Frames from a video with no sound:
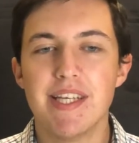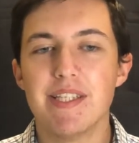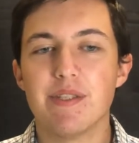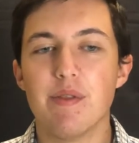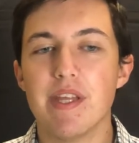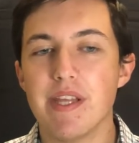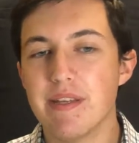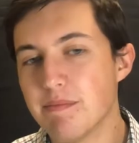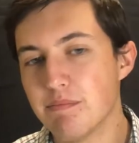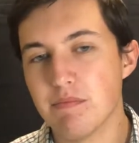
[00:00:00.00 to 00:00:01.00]
So
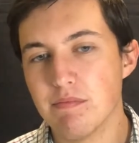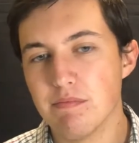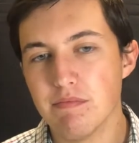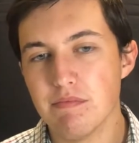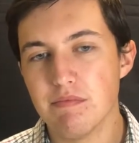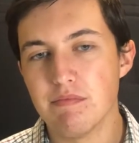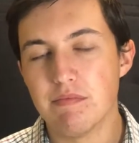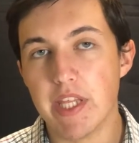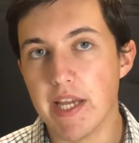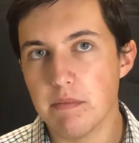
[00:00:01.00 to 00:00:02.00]
then,
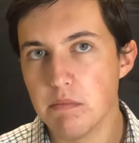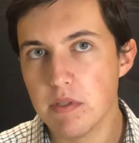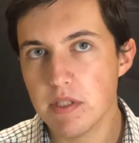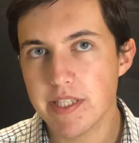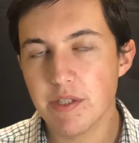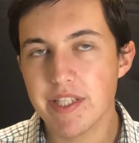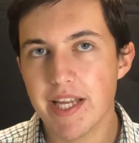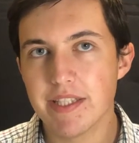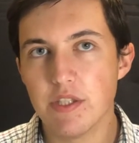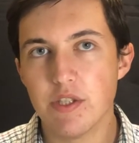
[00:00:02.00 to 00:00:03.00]
yeah, sales
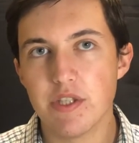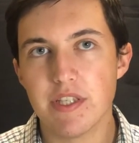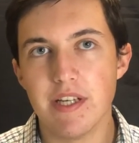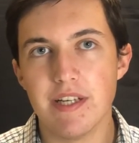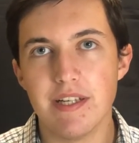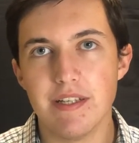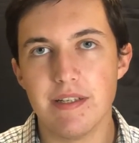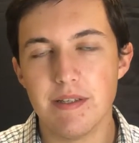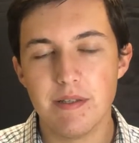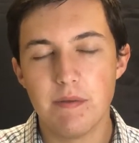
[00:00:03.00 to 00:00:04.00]
tax is just
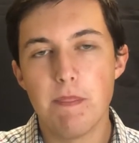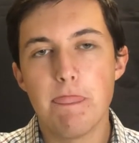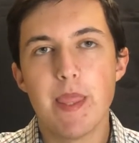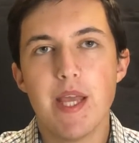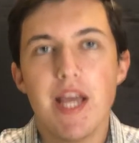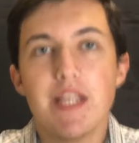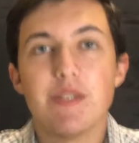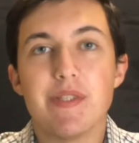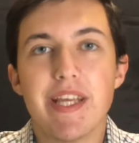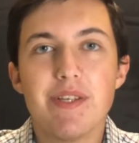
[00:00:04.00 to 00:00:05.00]

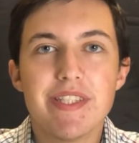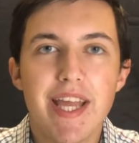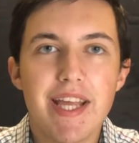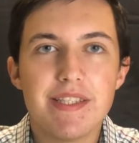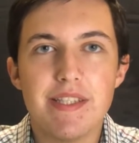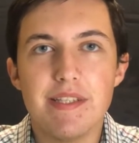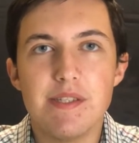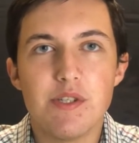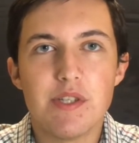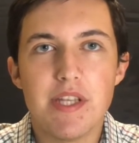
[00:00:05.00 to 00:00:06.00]
sales tax
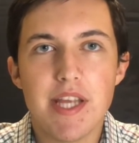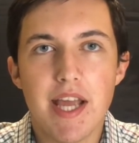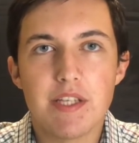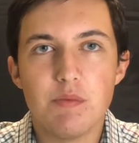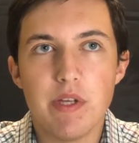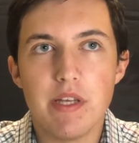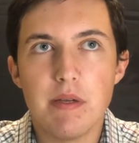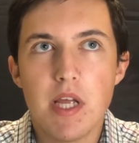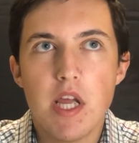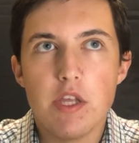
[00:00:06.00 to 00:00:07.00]
is just the tax when
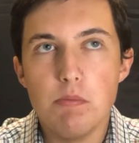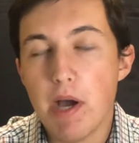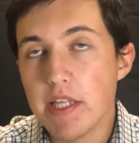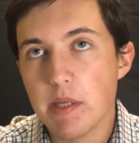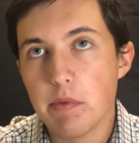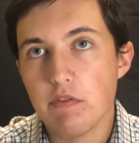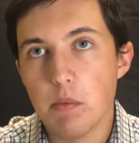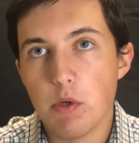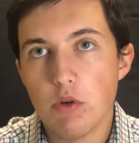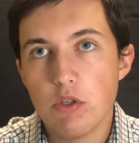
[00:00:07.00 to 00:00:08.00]
you buy something
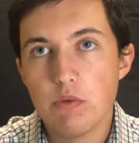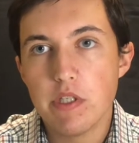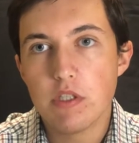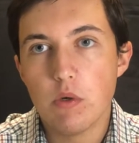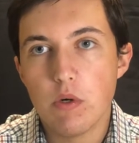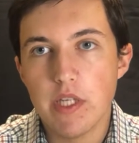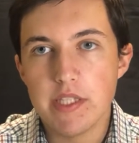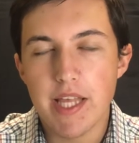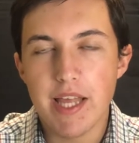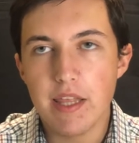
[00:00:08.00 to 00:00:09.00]
from a grocery store.
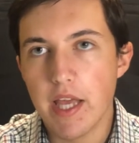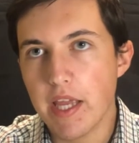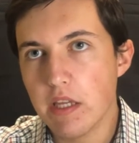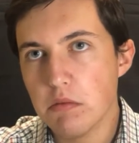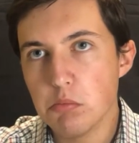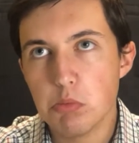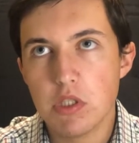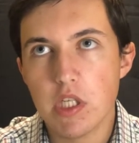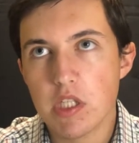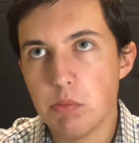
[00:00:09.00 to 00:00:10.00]
It's that like
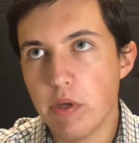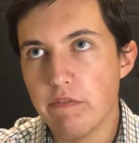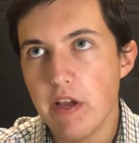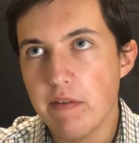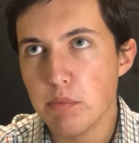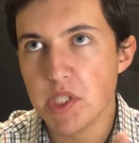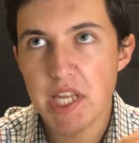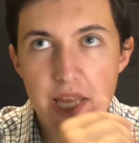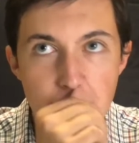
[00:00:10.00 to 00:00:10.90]
6.5%.